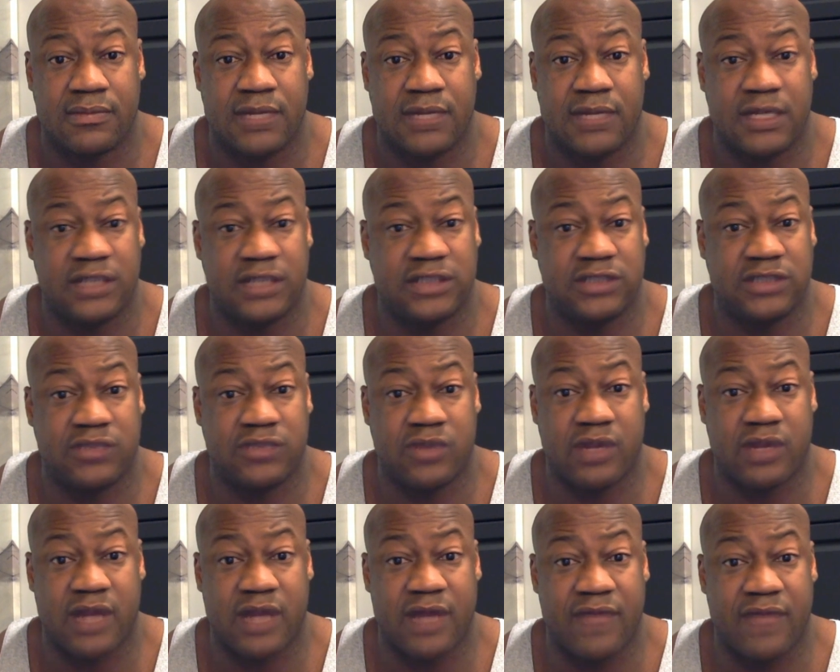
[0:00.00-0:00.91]
and this didn't
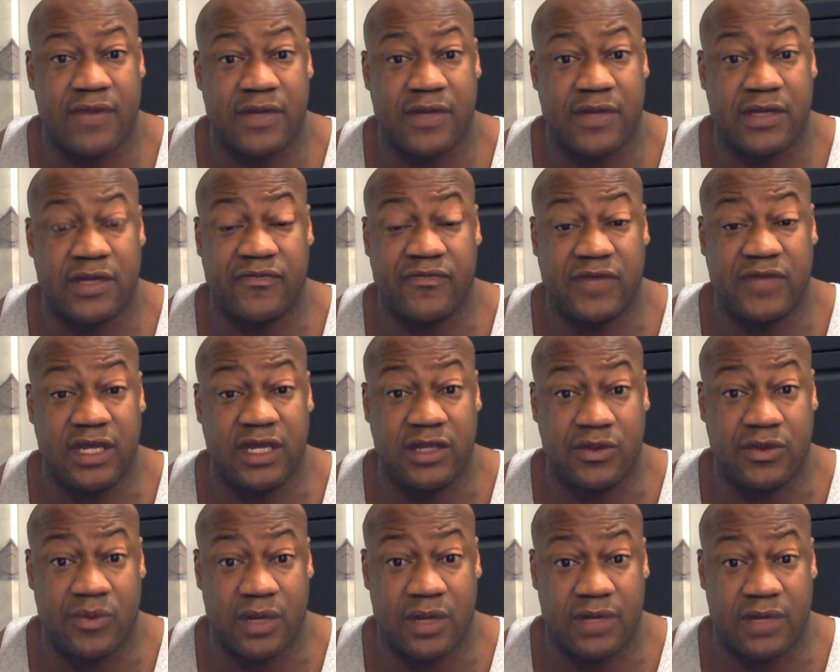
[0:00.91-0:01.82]
work out very good for
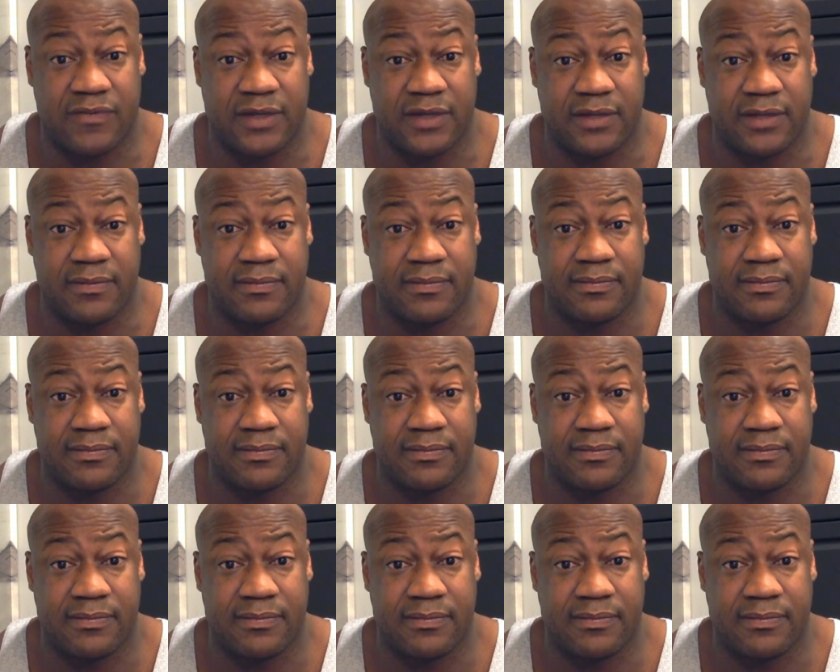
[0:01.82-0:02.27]
either one of them.